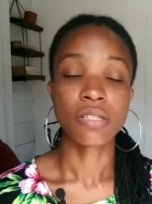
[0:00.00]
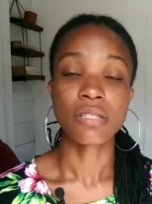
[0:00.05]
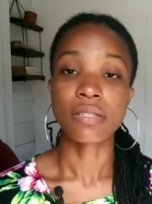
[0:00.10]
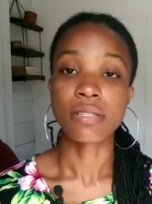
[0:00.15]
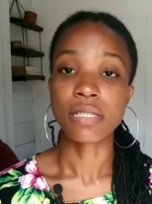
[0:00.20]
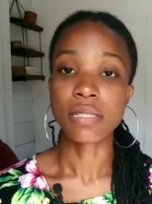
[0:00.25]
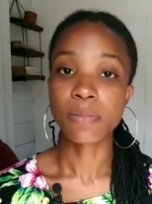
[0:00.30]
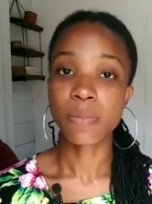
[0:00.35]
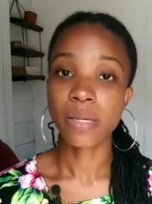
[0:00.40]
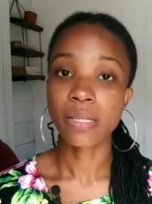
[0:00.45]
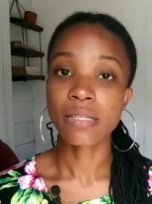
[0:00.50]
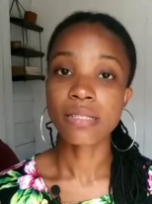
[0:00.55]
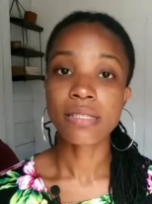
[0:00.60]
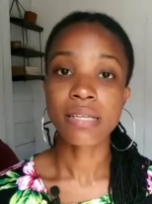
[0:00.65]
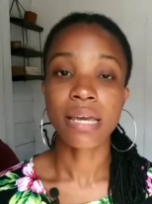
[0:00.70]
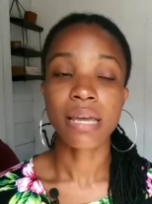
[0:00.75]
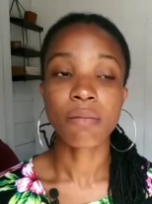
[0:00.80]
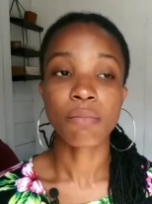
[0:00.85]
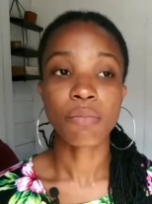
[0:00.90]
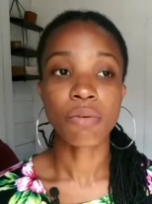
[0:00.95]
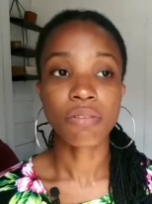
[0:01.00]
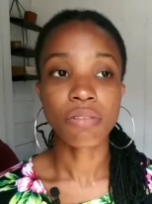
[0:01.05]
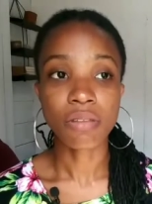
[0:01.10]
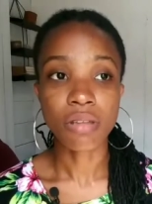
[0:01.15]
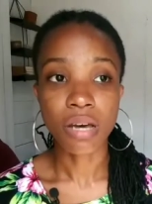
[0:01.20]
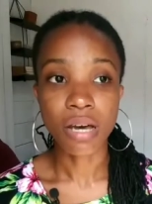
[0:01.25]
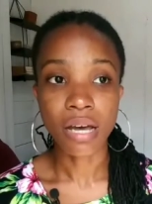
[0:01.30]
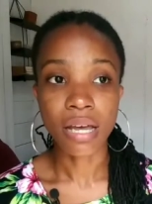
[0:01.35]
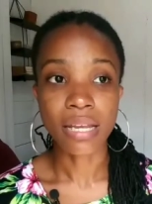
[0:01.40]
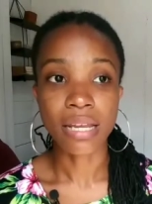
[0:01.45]
to spend time with
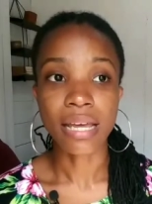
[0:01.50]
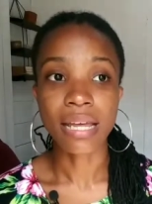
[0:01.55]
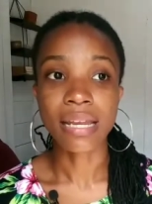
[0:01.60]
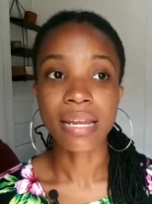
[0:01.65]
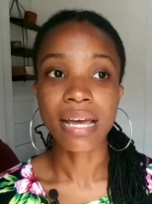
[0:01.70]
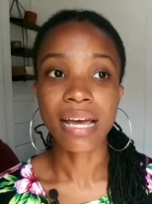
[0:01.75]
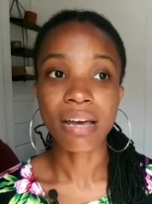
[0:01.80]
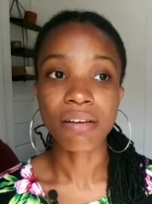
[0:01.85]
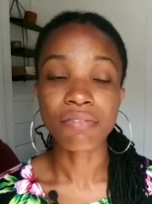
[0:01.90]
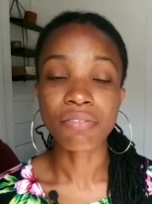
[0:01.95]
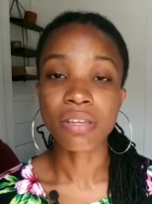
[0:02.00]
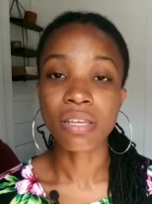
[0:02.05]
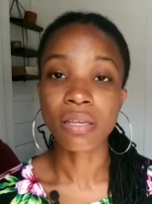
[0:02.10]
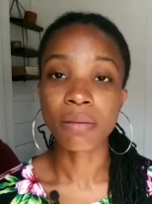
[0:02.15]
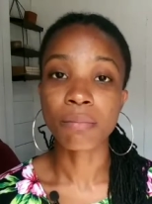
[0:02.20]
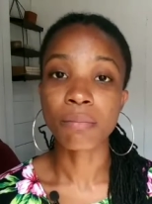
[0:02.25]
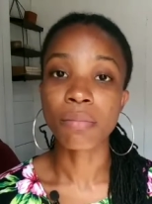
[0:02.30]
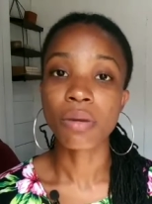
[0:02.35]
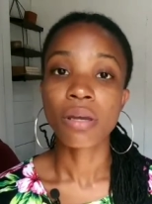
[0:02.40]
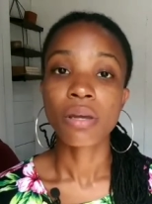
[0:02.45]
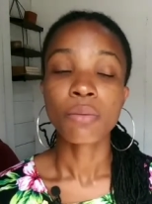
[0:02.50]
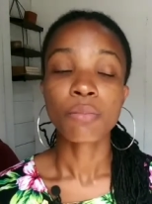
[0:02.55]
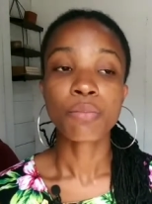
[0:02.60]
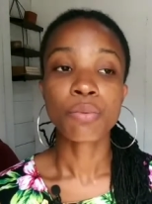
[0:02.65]
God and have Him